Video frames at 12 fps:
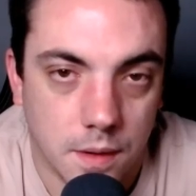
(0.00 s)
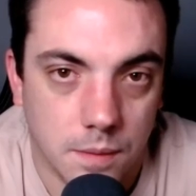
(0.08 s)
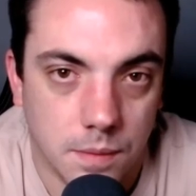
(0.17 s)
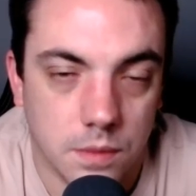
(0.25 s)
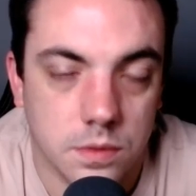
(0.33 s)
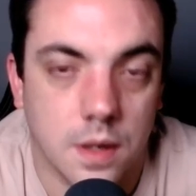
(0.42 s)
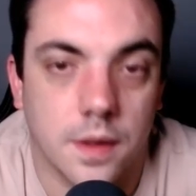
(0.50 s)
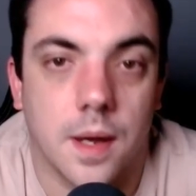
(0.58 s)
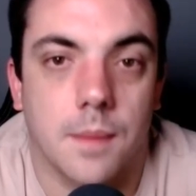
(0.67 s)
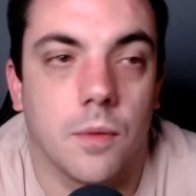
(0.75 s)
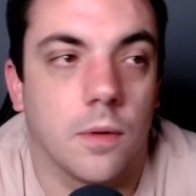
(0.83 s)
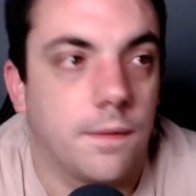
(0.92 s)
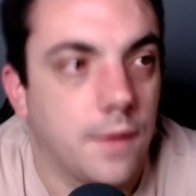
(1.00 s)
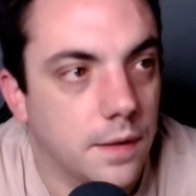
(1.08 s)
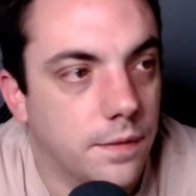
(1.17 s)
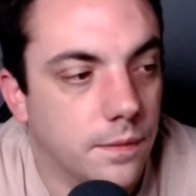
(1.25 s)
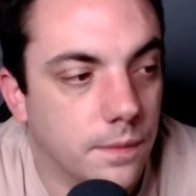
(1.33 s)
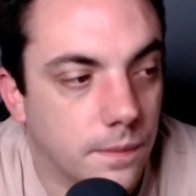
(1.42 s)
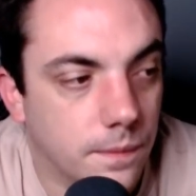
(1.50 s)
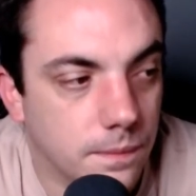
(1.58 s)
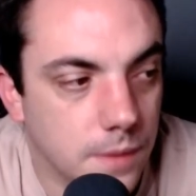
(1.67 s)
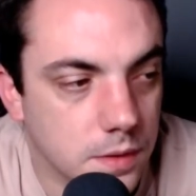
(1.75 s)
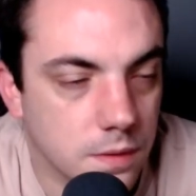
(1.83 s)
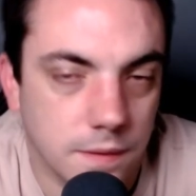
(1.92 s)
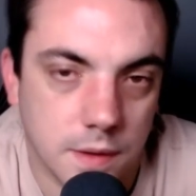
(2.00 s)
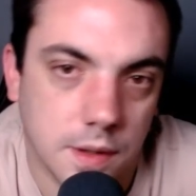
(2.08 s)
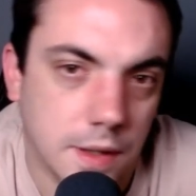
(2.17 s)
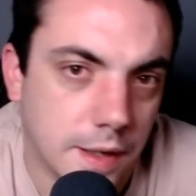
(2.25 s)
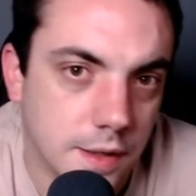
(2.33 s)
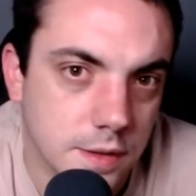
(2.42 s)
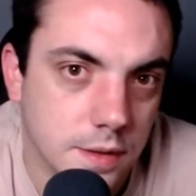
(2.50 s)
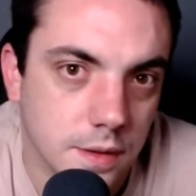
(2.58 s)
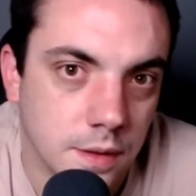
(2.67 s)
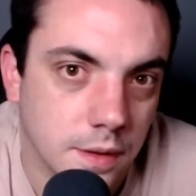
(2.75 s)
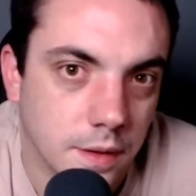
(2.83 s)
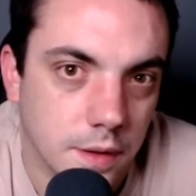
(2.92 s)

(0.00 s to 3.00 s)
but it was like they had more faith in Mitchell than they did Hasty